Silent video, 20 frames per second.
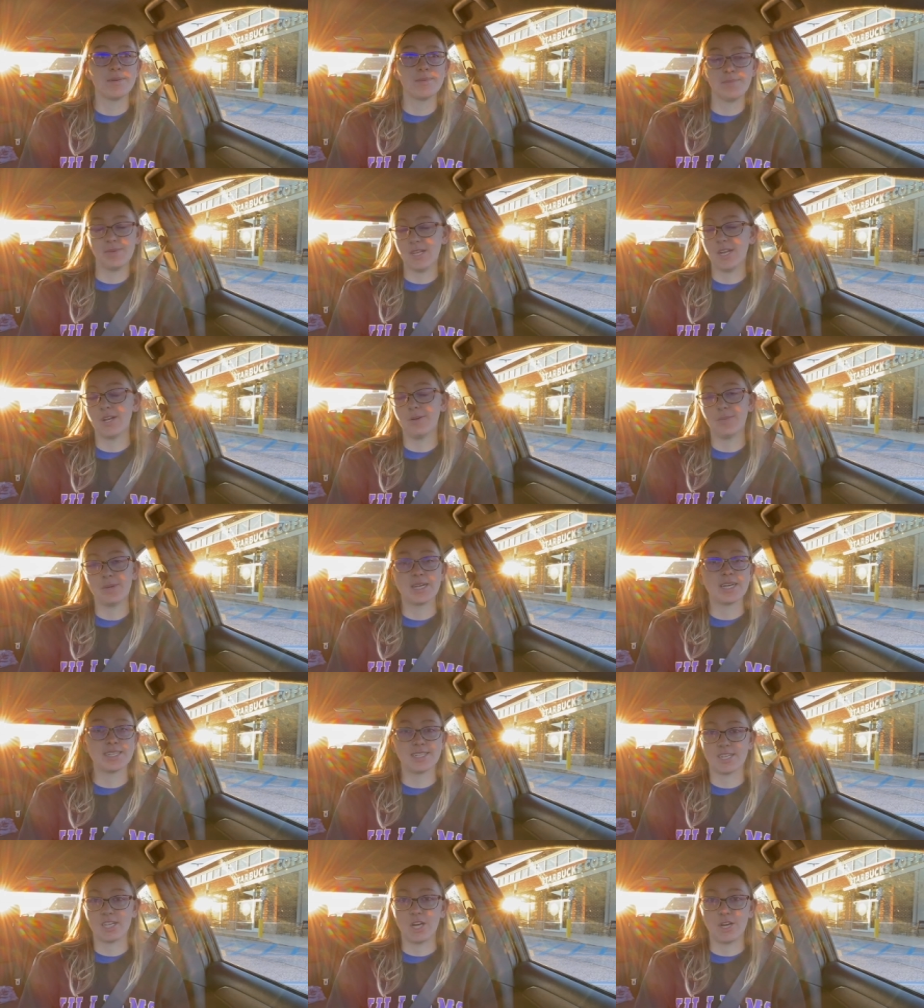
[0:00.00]
you know,
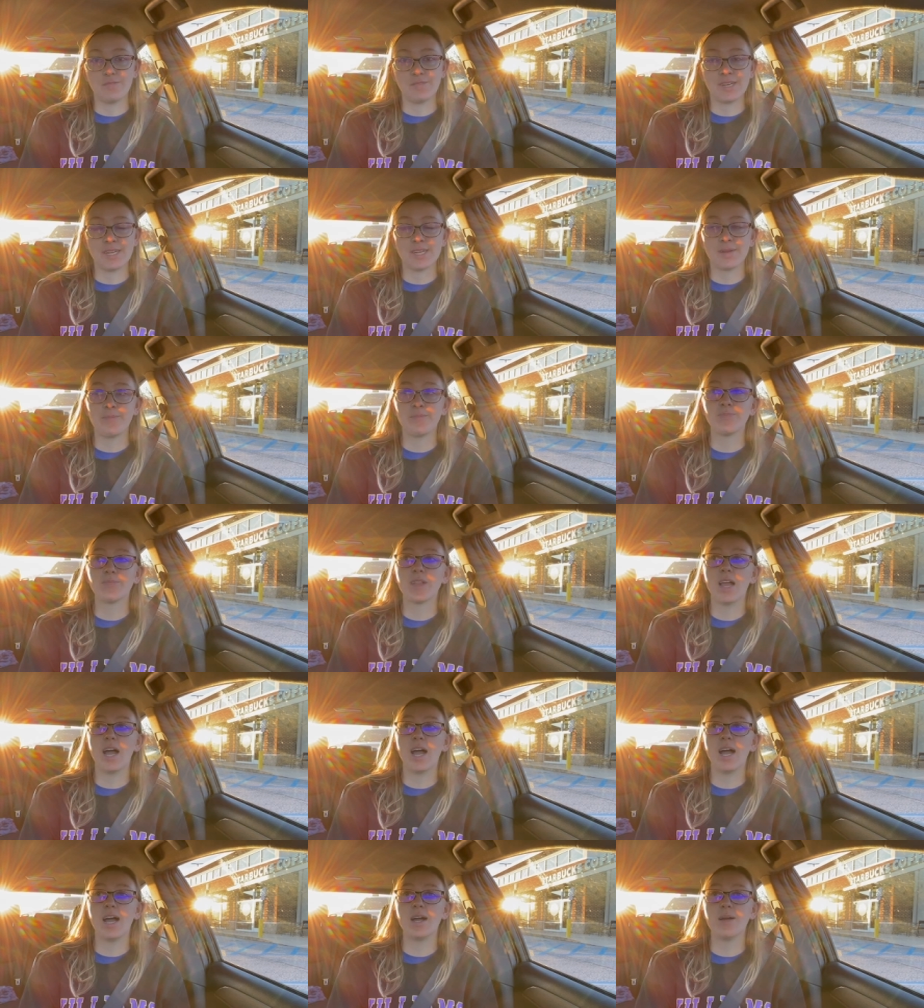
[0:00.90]
because of COVID.
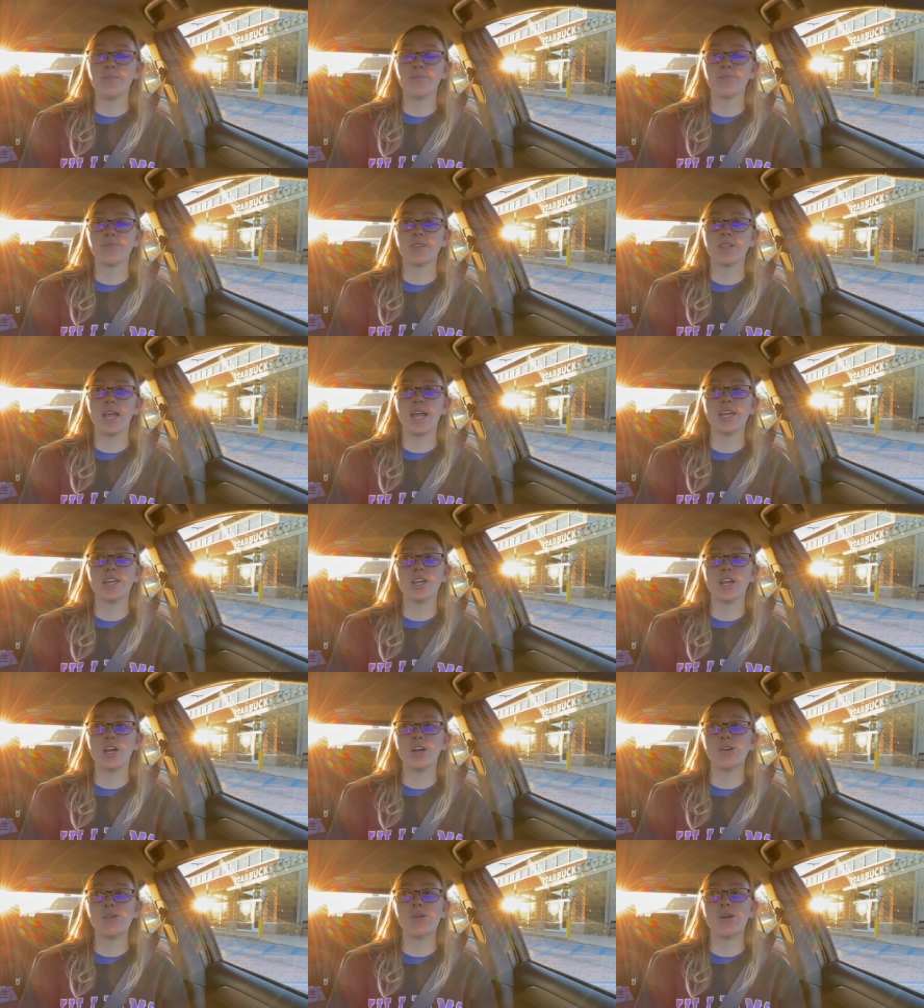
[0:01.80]
Um, and you
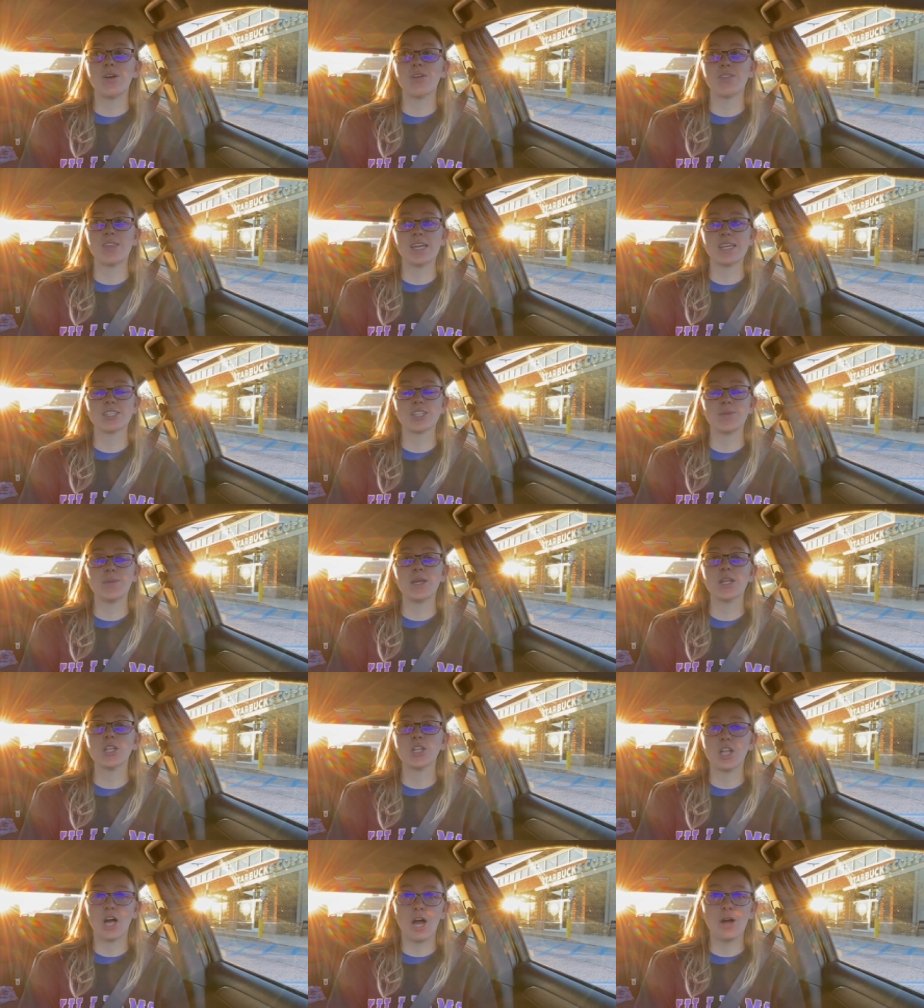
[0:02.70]
know, things could be a
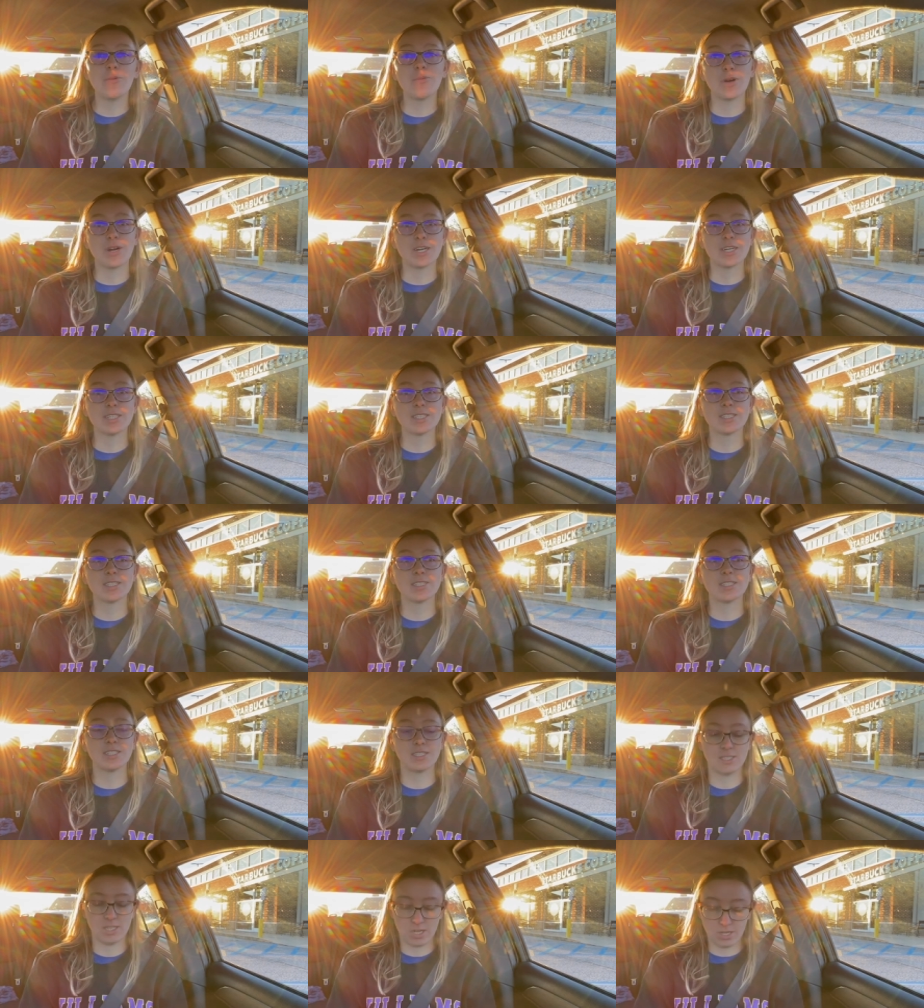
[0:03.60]
lot worse.
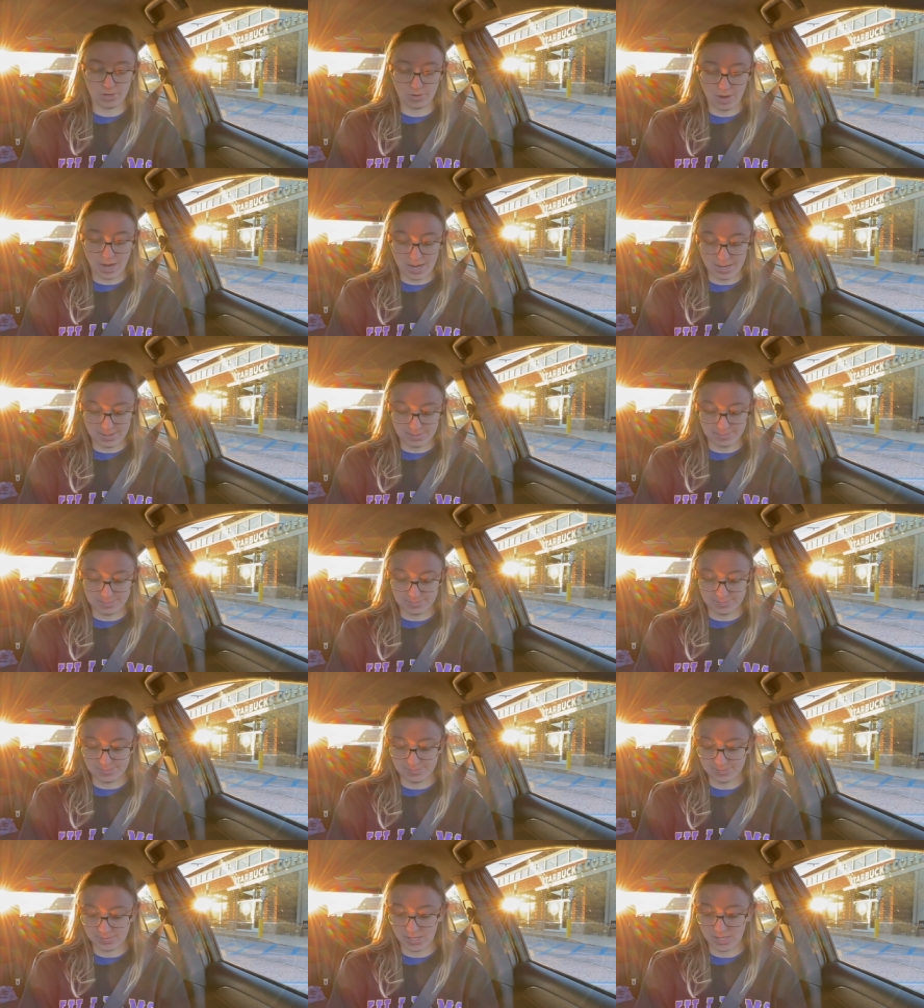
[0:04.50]
So
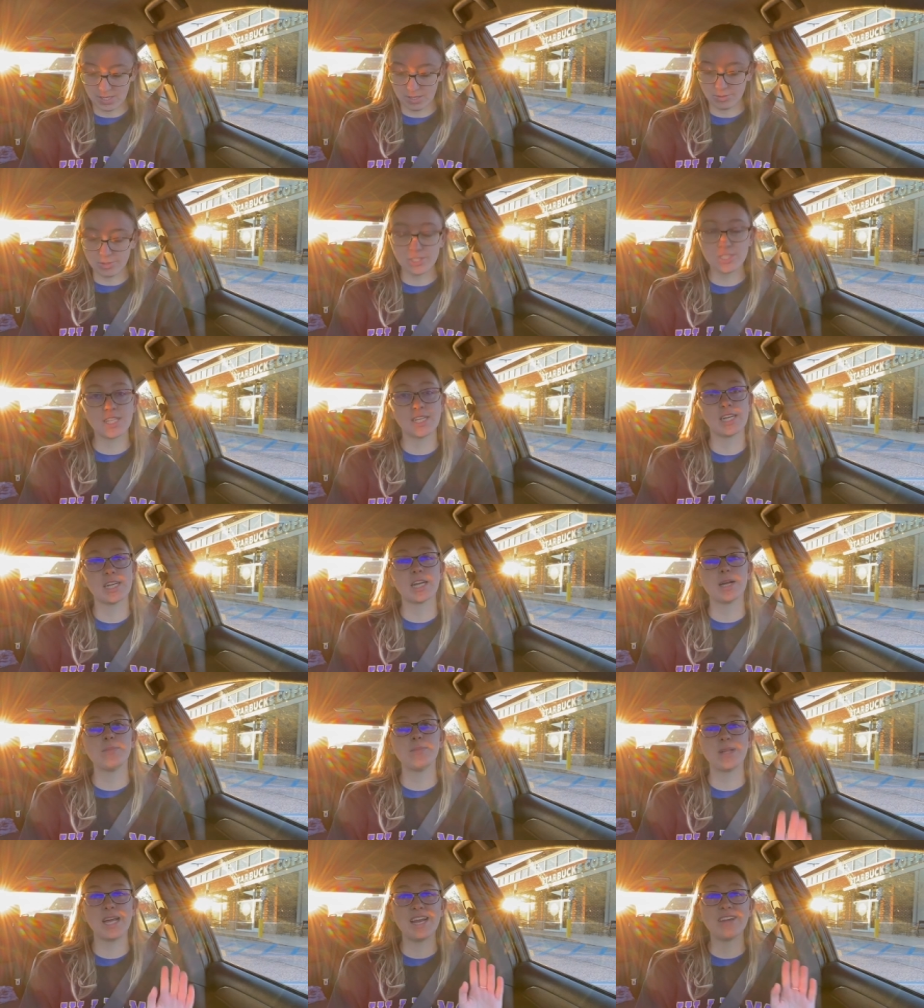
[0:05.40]
I'm, you know, just gonna
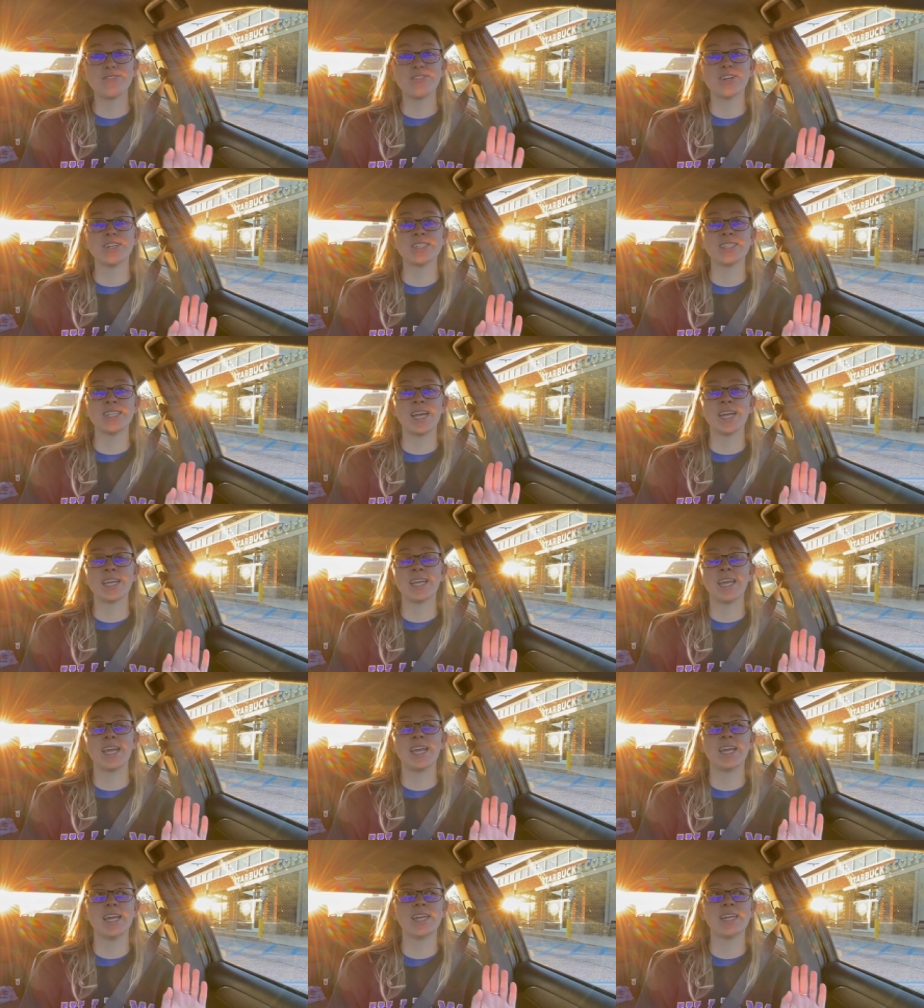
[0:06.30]
complain for a
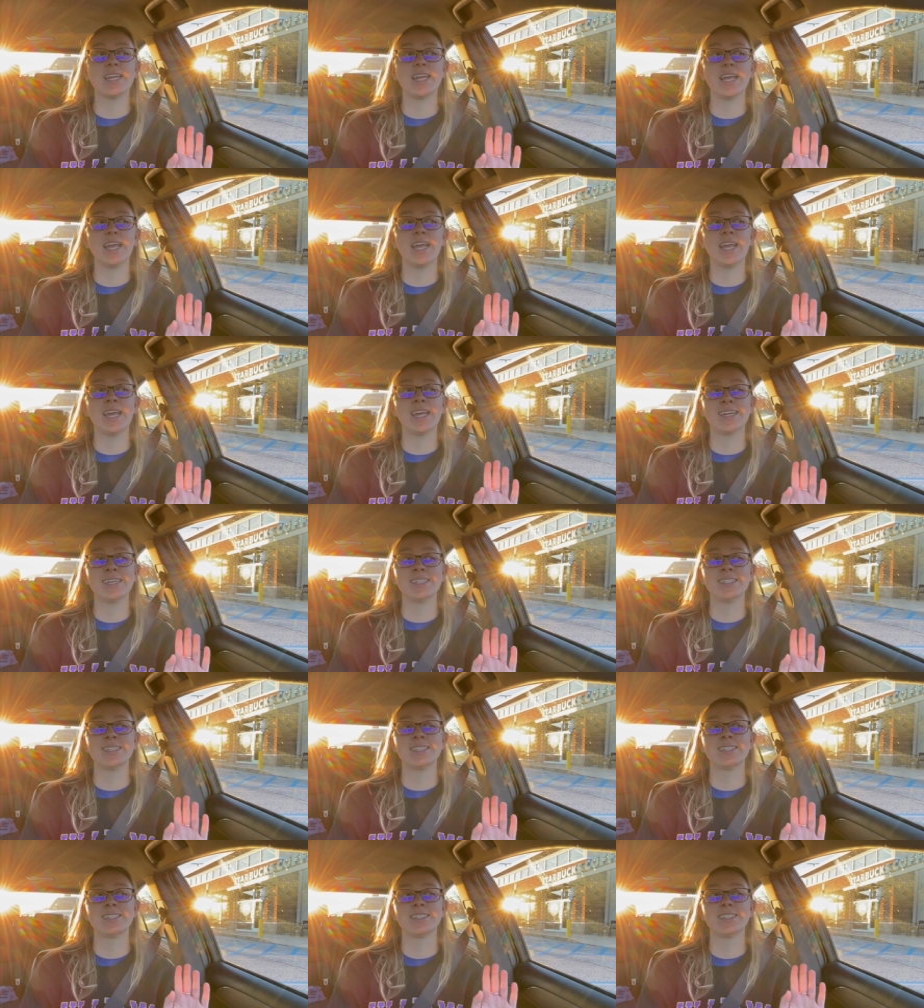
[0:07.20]
second,
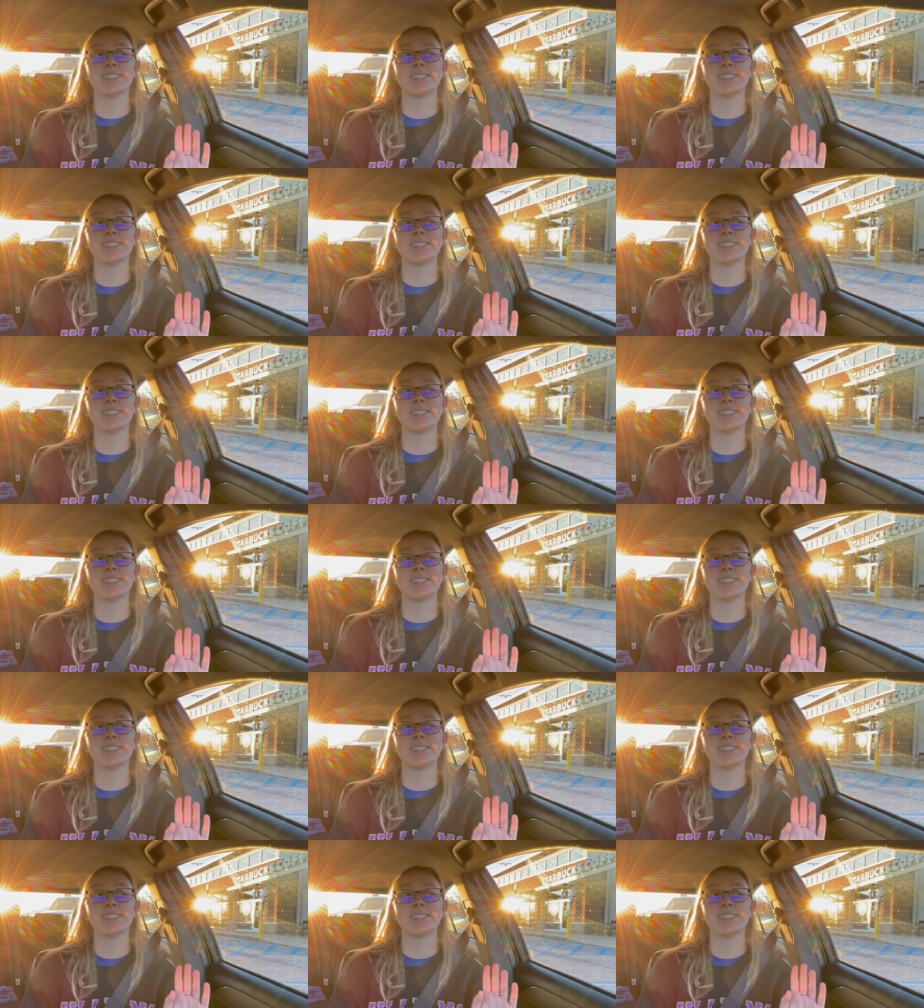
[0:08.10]
and